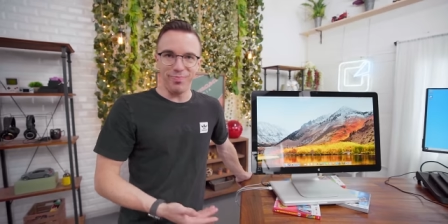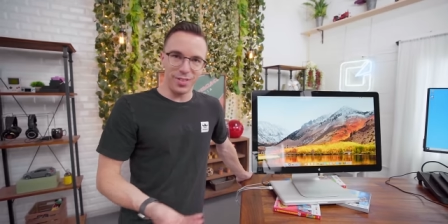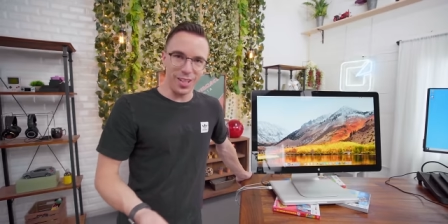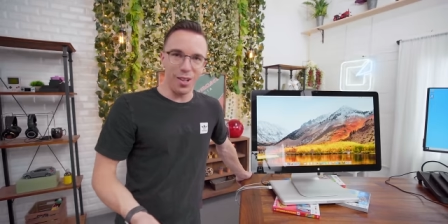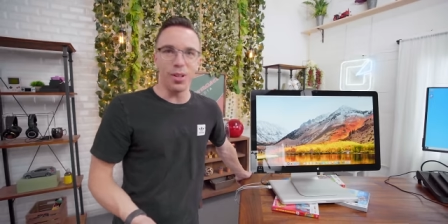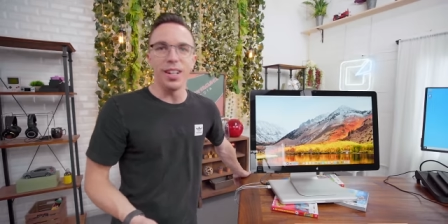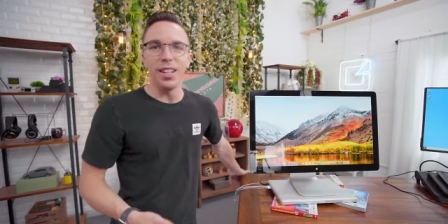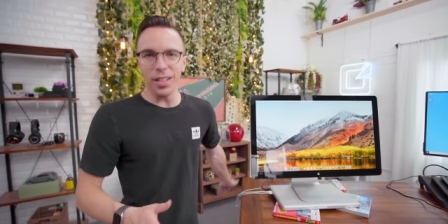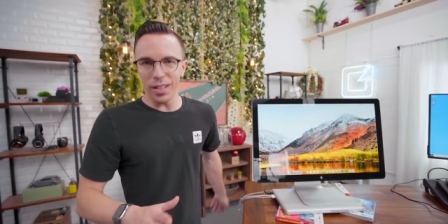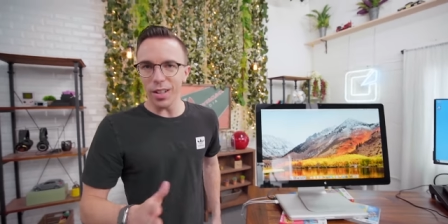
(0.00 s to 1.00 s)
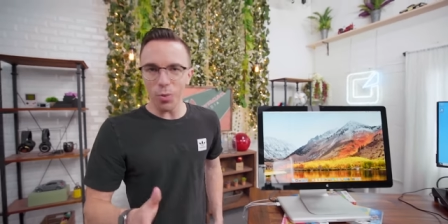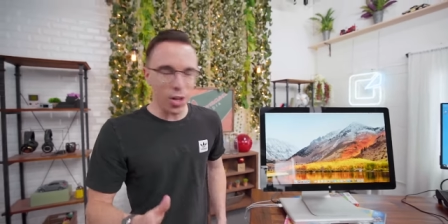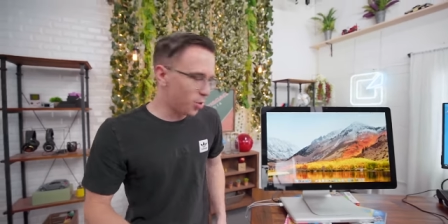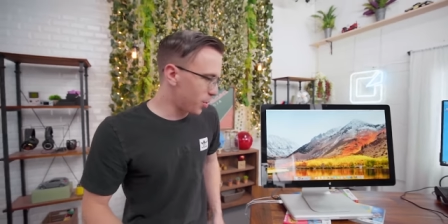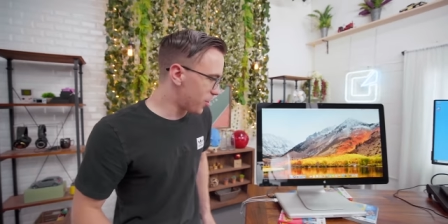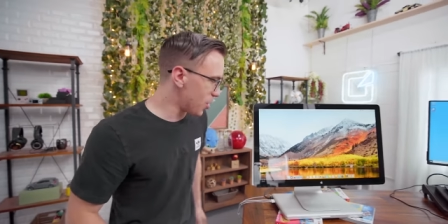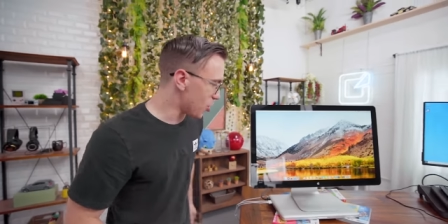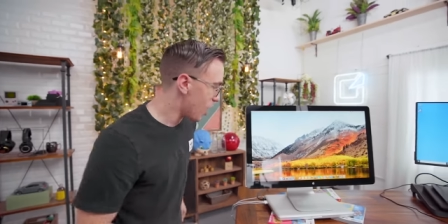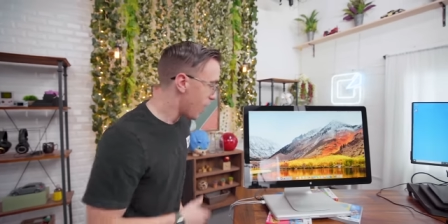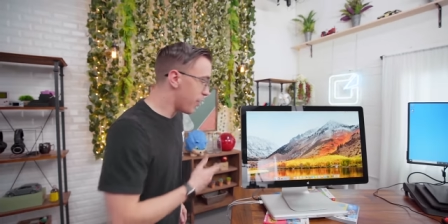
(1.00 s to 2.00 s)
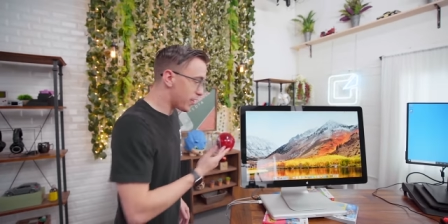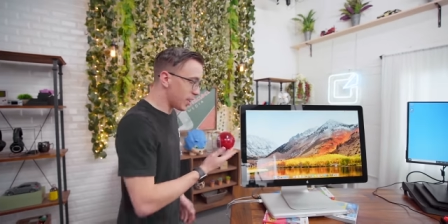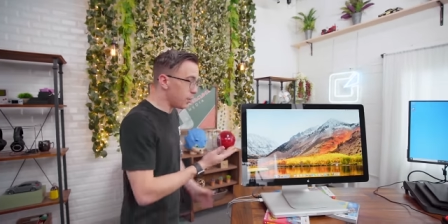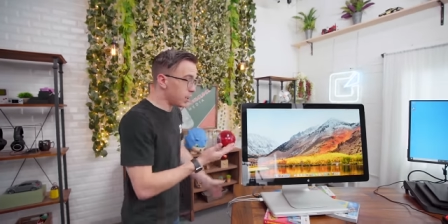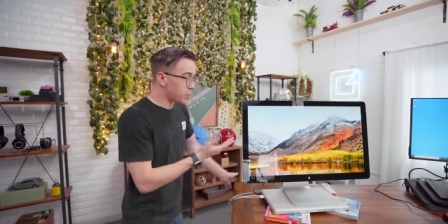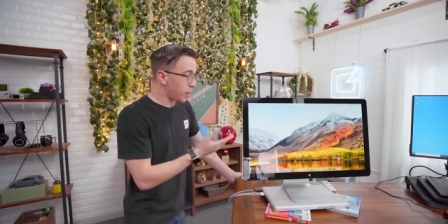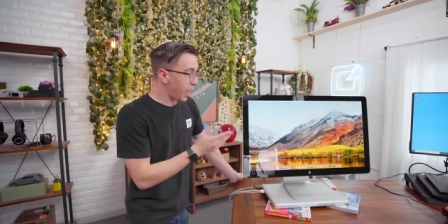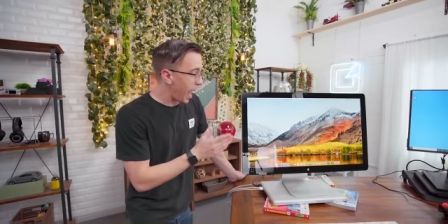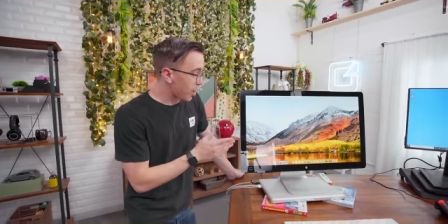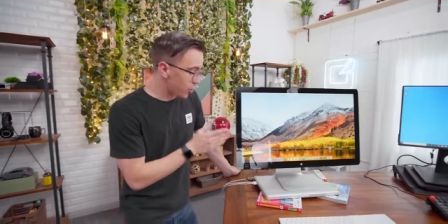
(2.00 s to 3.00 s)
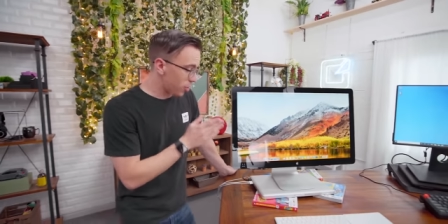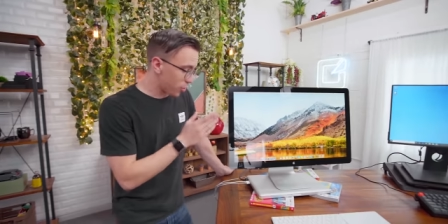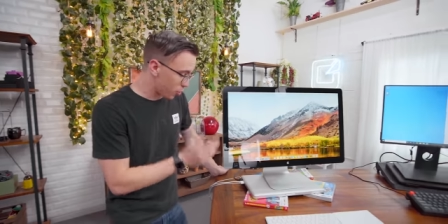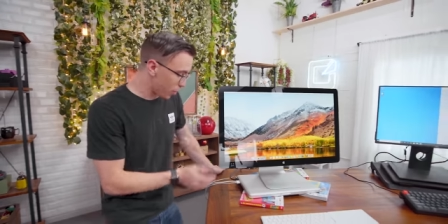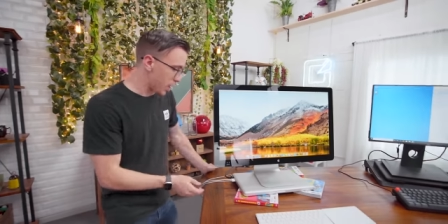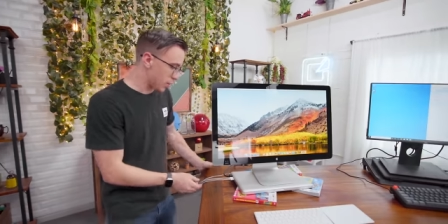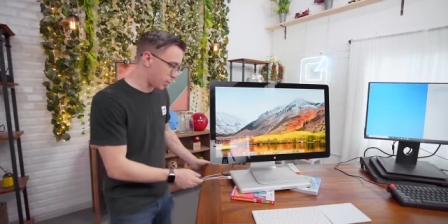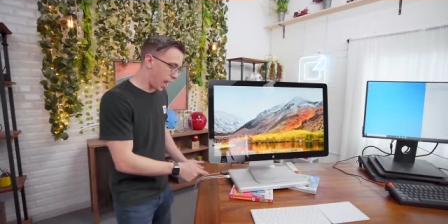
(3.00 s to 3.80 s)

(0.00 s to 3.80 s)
So, questionable decision. The Cinema display actually looks great, so it